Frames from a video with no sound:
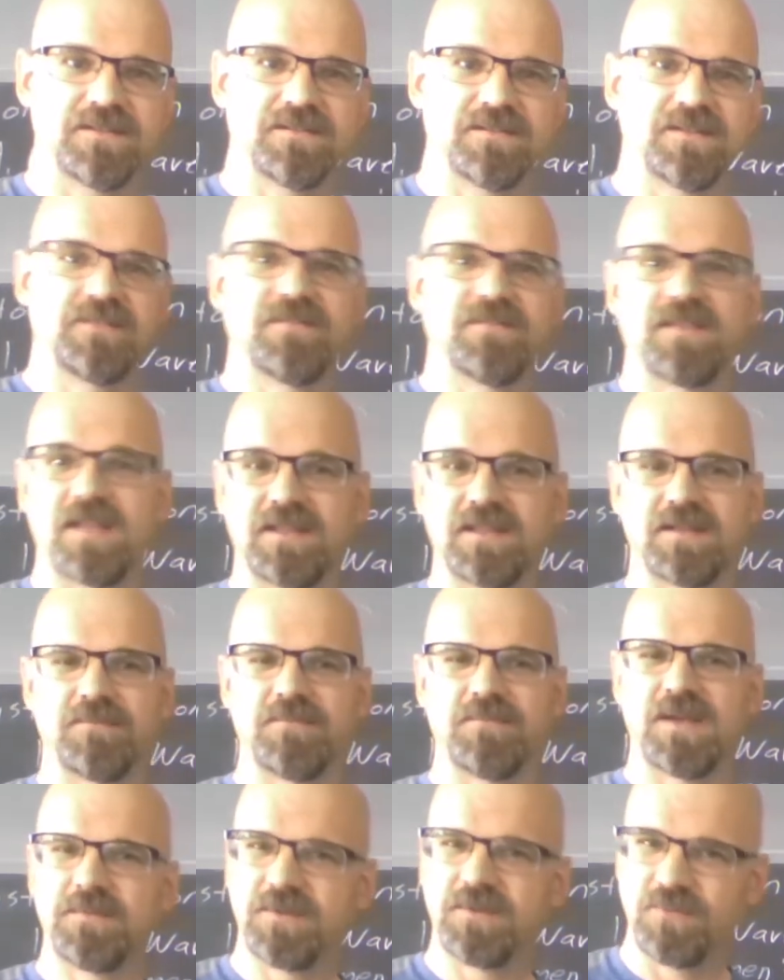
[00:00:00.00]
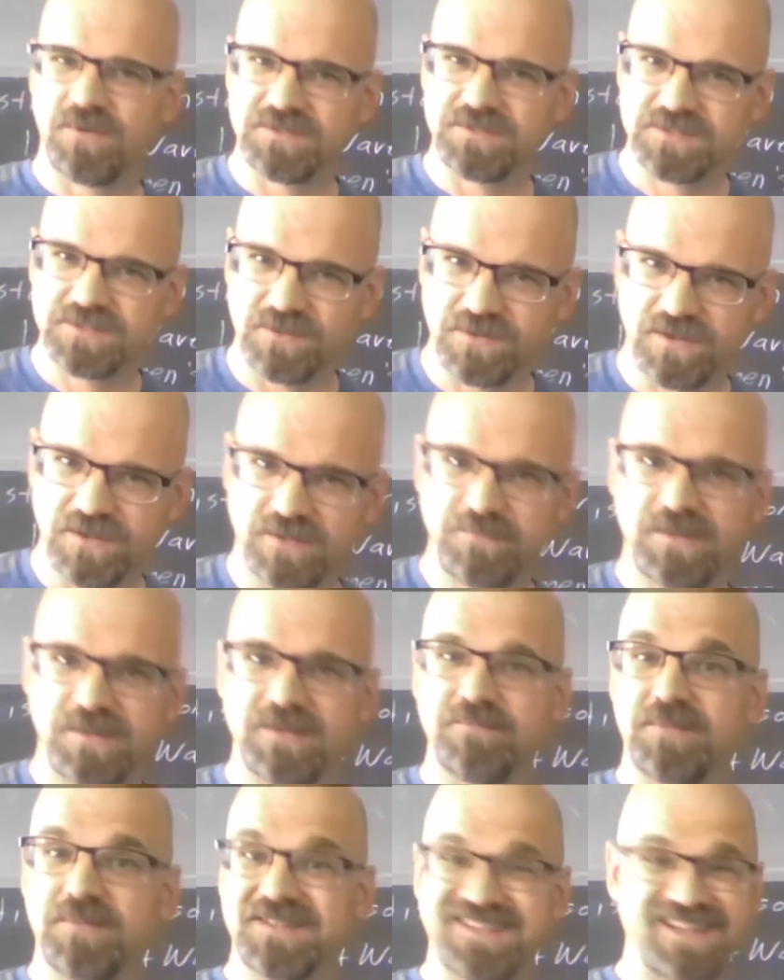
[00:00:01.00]
even then that maybe weren't so good.
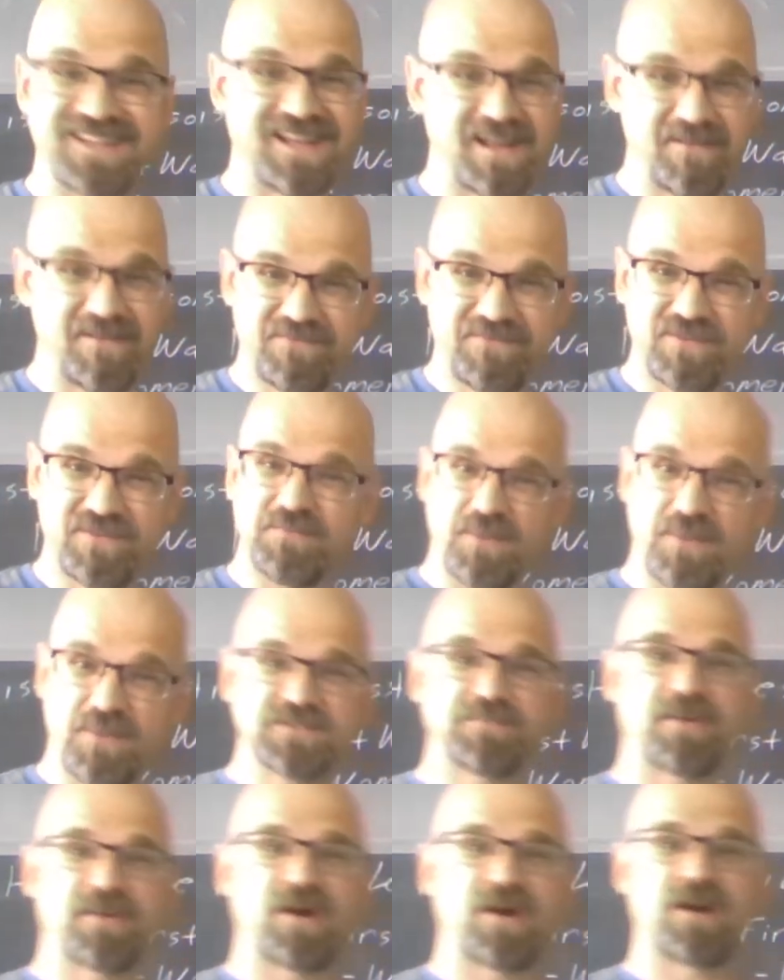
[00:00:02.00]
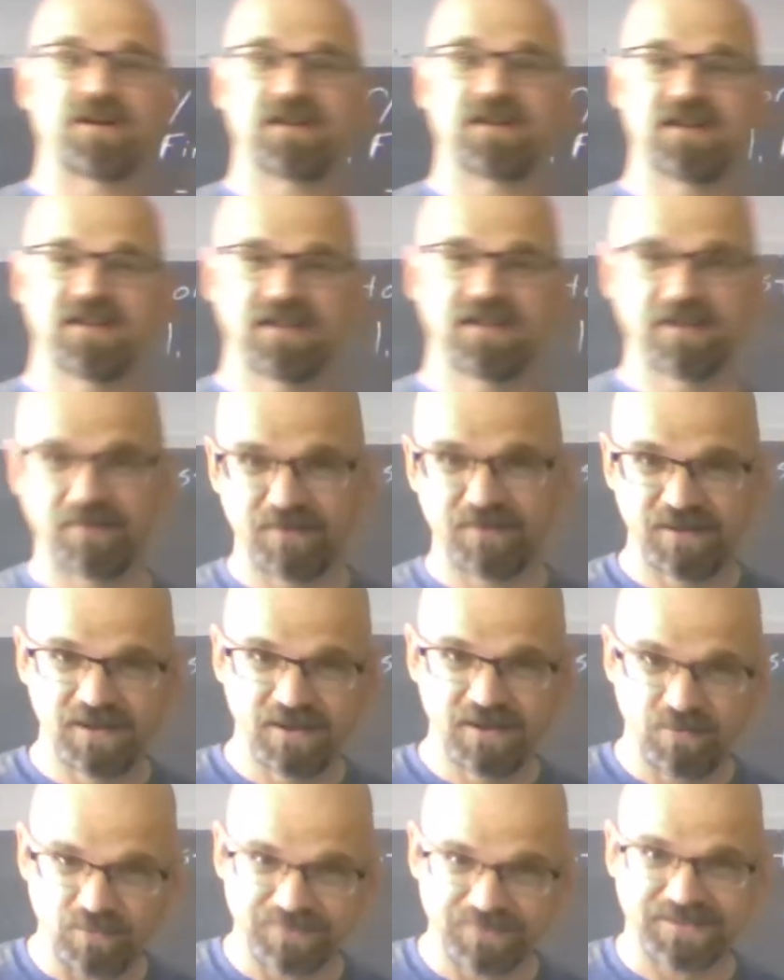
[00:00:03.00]
But for the most part,
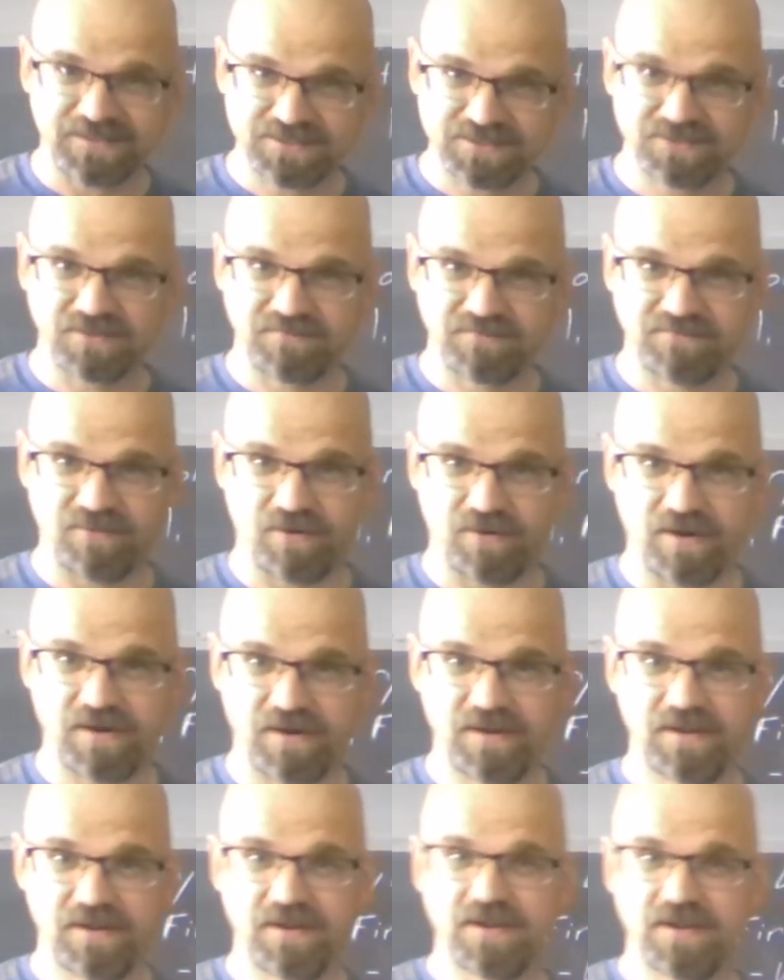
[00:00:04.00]
what they stood for